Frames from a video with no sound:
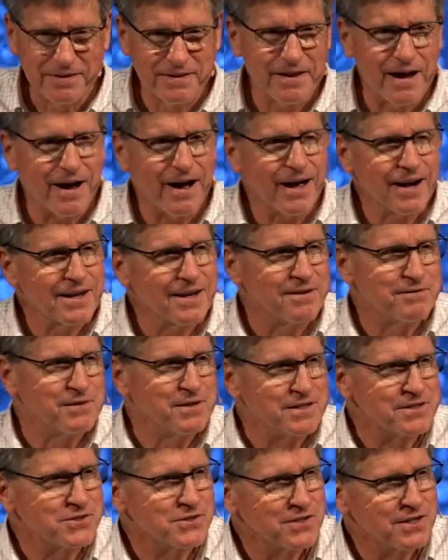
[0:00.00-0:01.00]
Now, I love
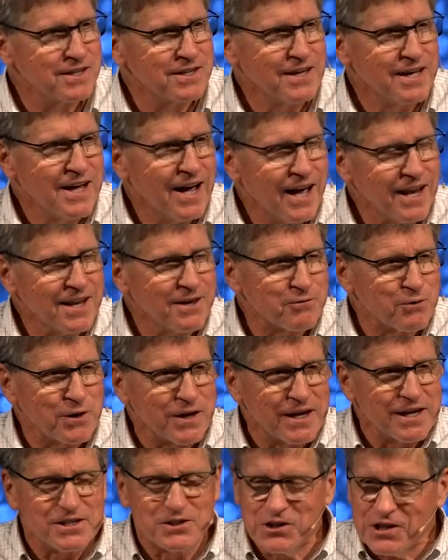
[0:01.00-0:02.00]
this. I love
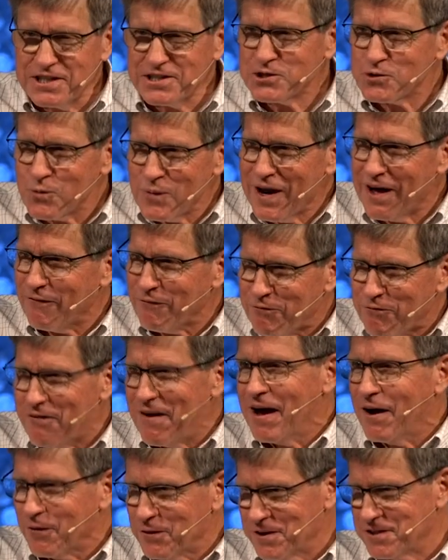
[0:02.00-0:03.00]
reading. Jesus went out and
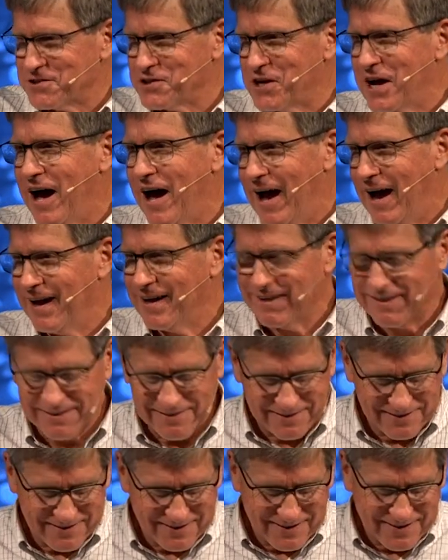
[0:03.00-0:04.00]
found this guy.
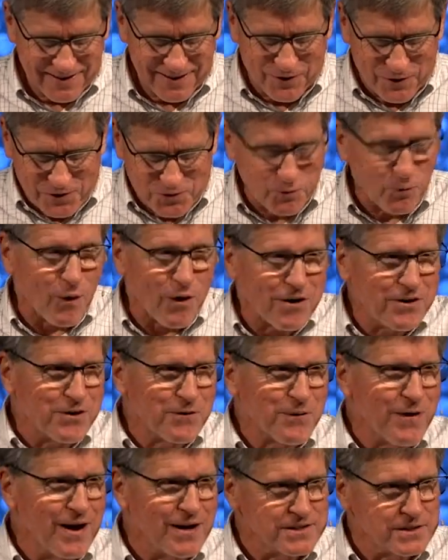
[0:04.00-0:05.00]
You know, he's wandering
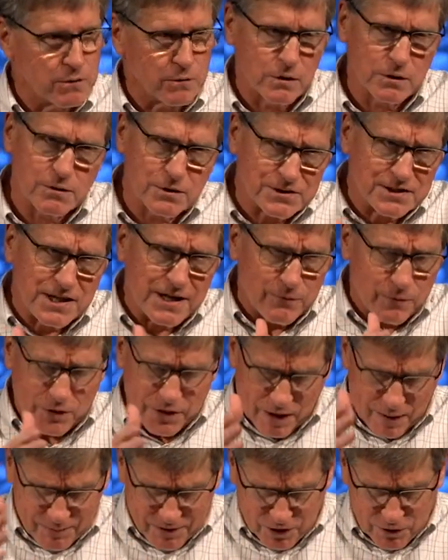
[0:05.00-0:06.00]
around. You where is he?
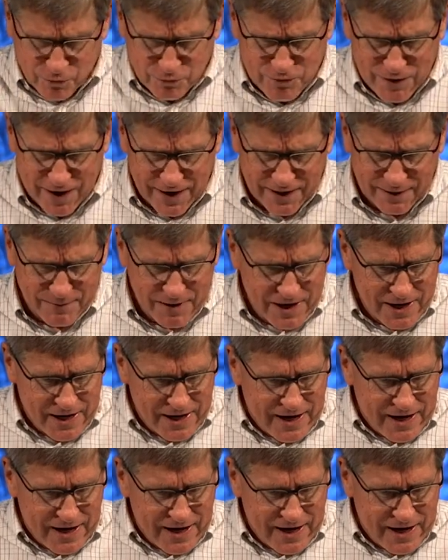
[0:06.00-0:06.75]
Where do you? I'm going to go find him.